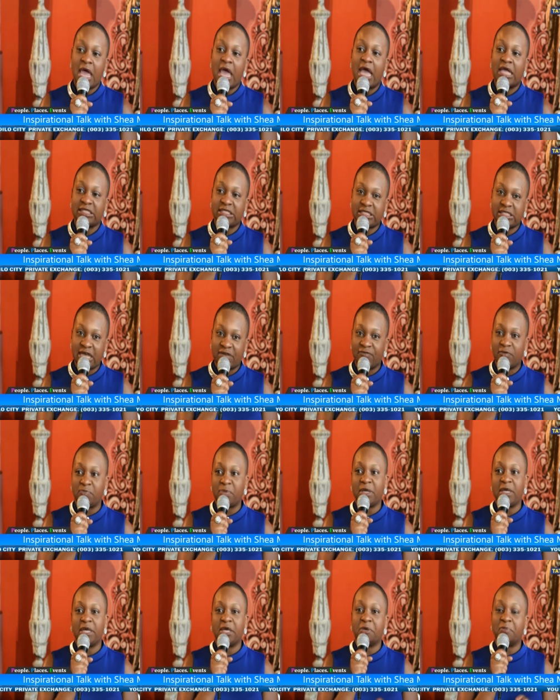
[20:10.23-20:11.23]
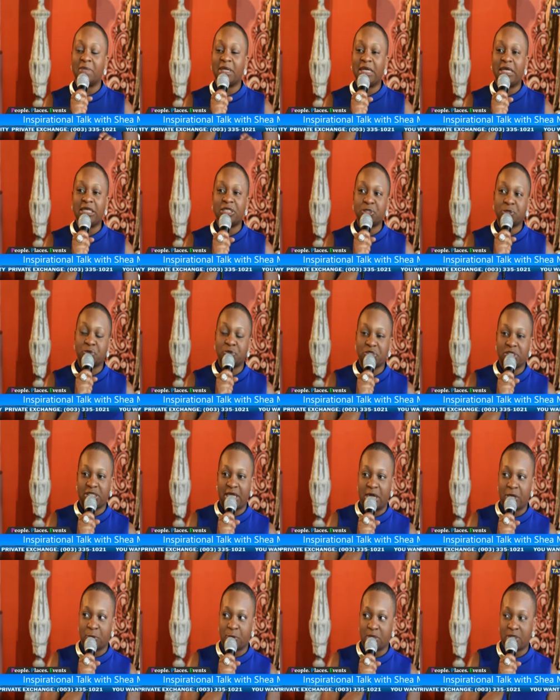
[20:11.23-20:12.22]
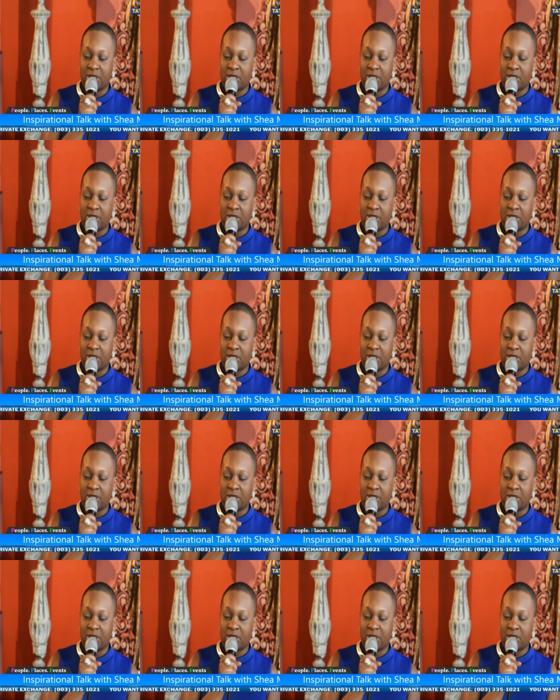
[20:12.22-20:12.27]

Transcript: at 7 p.m eastern standard